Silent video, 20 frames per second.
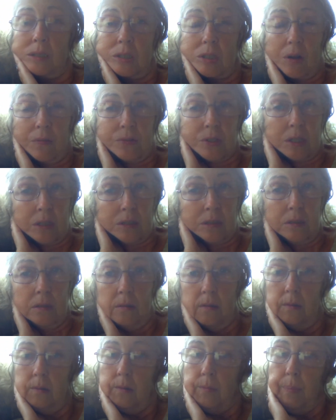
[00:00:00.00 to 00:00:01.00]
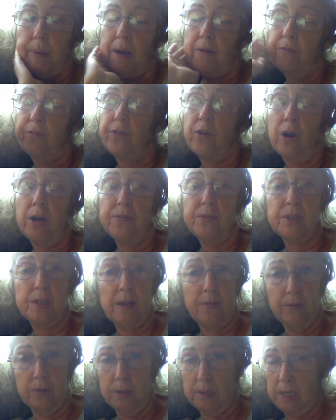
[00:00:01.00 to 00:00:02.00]
I've done about 5,
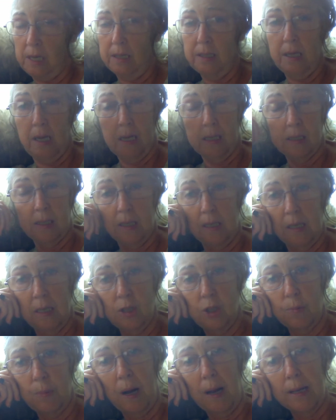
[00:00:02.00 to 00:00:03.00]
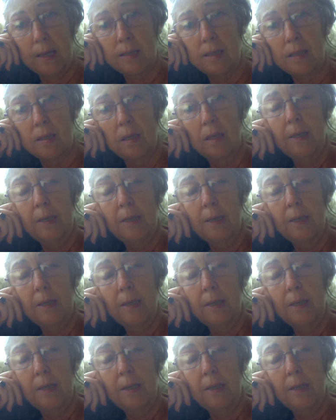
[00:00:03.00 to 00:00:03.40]
7, 10 years in each place.